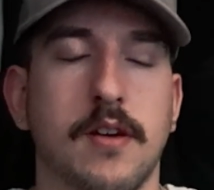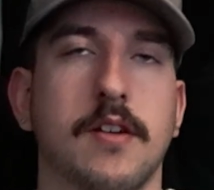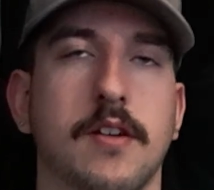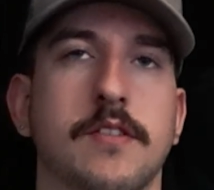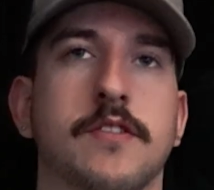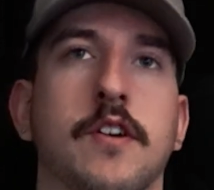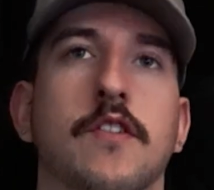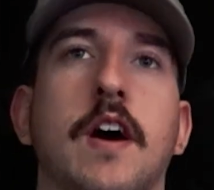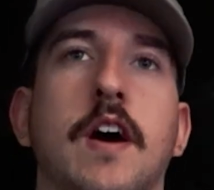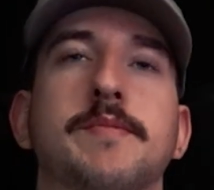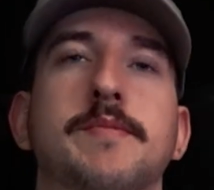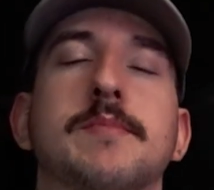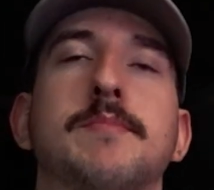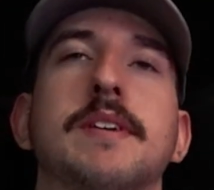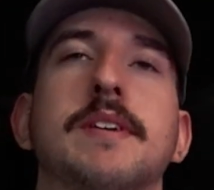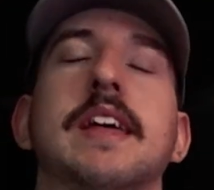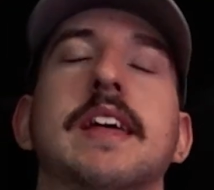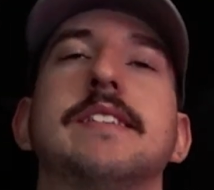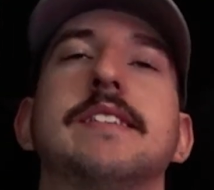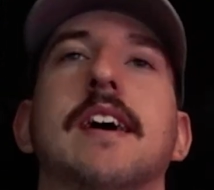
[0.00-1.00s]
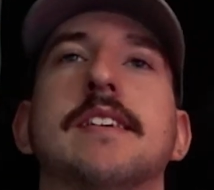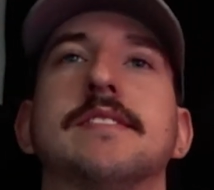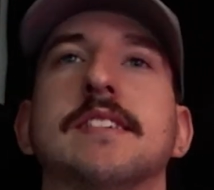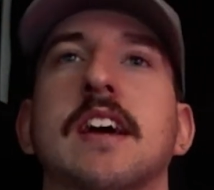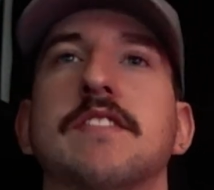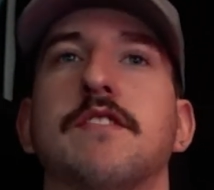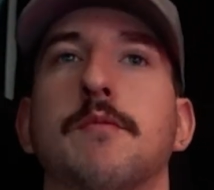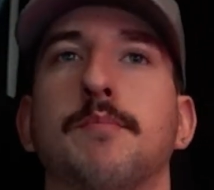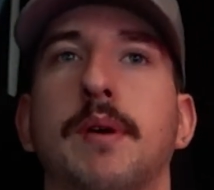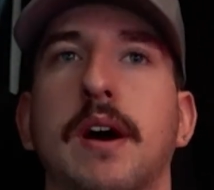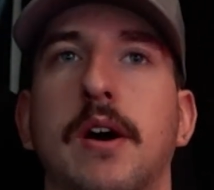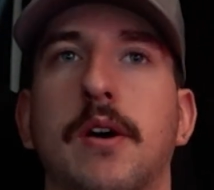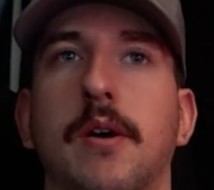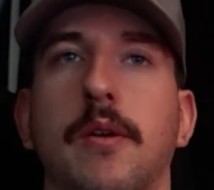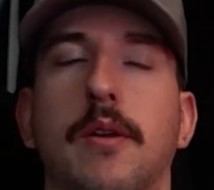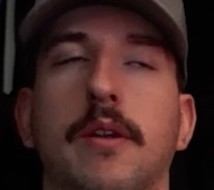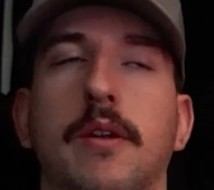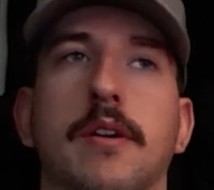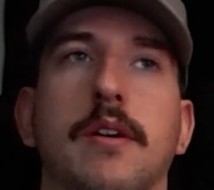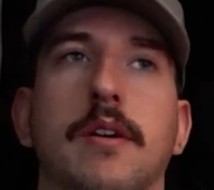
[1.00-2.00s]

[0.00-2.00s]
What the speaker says: So if I'm somebody that doesn't have a belt,